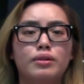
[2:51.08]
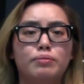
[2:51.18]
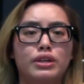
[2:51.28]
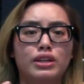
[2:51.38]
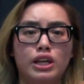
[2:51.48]

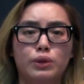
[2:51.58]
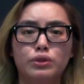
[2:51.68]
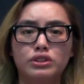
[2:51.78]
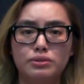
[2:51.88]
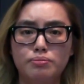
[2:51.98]
being
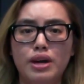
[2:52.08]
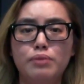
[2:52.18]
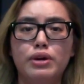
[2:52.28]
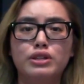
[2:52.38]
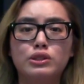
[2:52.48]
equal to
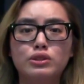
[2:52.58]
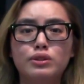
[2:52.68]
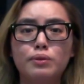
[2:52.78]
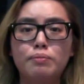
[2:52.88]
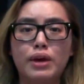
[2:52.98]
men, but it's
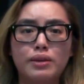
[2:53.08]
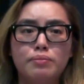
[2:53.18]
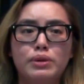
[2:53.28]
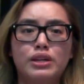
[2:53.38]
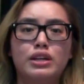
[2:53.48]
also
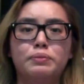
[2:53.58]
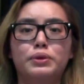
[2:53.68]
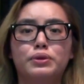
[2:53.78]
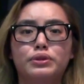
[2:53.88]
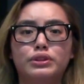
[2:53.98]
men being
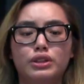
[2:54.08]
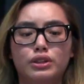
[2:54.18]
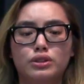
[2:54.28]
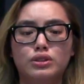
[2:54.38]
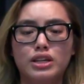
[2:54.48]
able
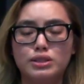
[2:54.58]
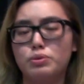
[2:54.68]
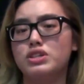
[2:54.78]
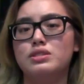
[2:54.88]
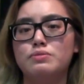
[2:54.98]
to
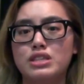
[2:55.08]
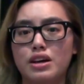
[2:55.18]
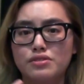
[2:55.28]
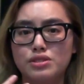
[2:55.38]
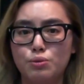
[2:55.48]
express
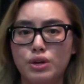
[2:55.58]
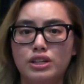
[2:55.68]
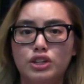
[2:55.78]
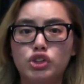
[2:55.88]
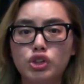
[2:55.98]
themselves the way
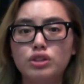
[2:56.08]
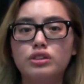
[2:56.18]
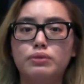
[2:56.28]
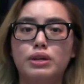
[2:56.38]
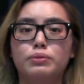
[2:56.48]
they should
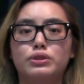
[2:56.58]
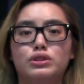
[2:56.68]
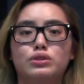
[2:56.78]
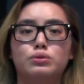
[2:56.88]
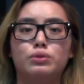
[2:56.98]
be able
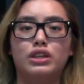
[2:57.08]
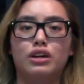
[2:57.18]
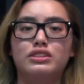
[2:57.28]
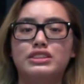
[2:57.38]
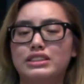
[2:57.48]
to
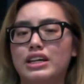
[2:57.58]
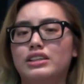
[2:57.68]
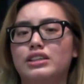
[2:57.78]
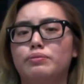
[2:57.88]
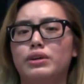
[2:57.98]
without
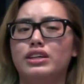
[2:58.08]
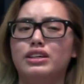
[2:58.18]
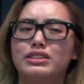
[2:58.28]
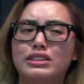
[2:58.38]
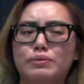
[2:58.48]
society making
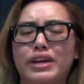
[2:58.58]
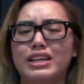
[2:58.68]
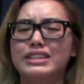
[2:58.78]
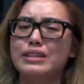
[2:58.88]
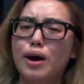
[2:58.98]
it seem like
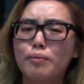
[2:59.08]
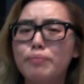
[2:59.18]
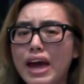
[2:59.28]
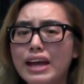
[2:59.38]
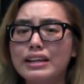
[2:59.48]
it's not
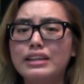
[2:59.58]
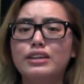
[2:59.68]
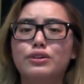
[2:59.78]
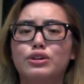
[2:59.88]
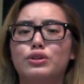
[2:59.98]

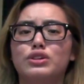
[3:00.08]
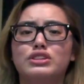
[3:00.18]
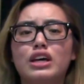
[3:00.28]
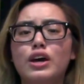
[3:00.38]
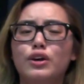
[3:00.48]
manly or
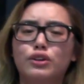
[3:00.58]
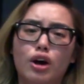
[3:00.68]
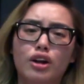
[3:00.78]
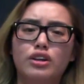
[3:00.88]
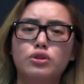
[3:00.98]
it's
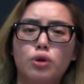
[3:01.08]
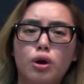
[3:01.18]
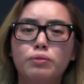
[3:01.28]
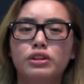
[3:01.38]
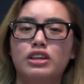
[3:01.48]
not a
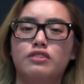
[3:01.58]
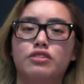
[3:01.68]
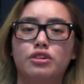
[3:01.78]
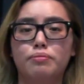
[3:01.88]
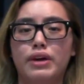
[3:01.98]
normal thing
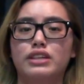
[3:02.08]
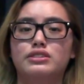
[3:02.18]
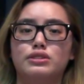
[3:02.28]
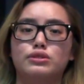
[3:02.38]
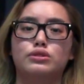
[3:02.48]
for a man
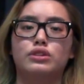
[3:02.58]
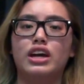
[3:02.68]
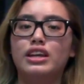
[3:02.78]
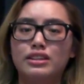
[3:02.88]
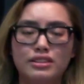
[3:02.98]
to do,
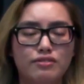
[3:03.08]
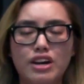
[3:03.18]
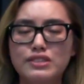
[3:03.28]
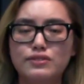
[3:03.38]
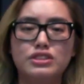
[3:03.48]
and
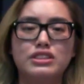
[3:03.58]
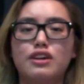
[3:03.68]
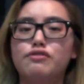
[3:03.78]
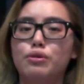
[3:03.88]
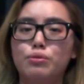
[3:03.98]
vice versa for